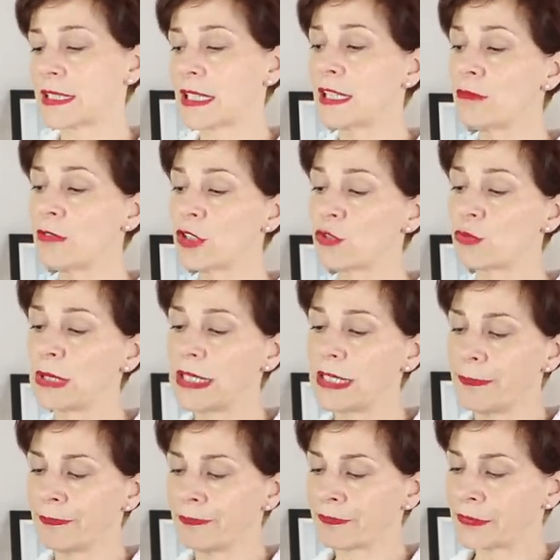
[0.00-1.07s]
And I was
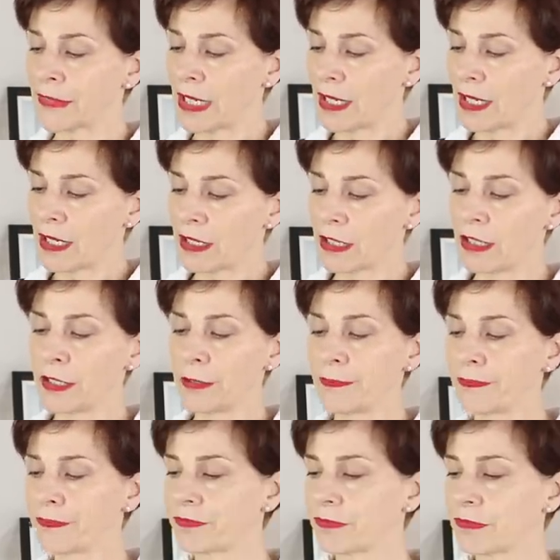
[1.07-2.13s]
really,
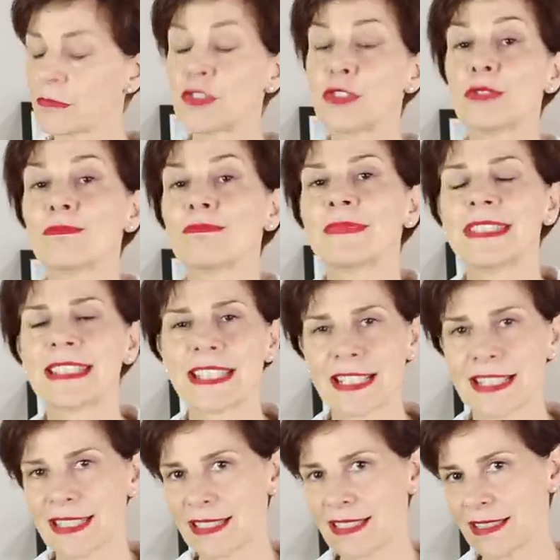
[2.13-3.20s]
um, you know,
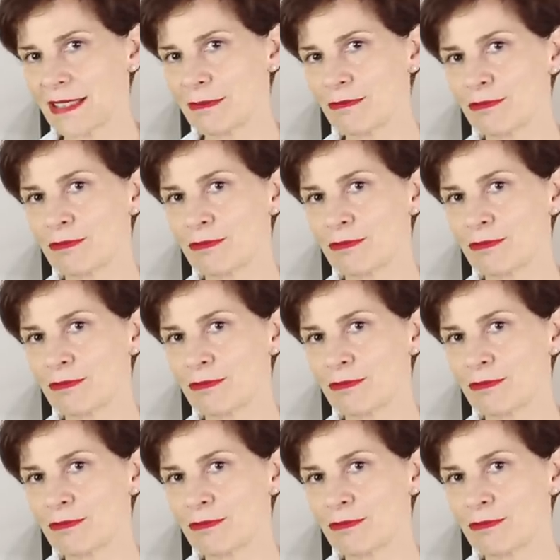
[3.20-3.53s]
nicely,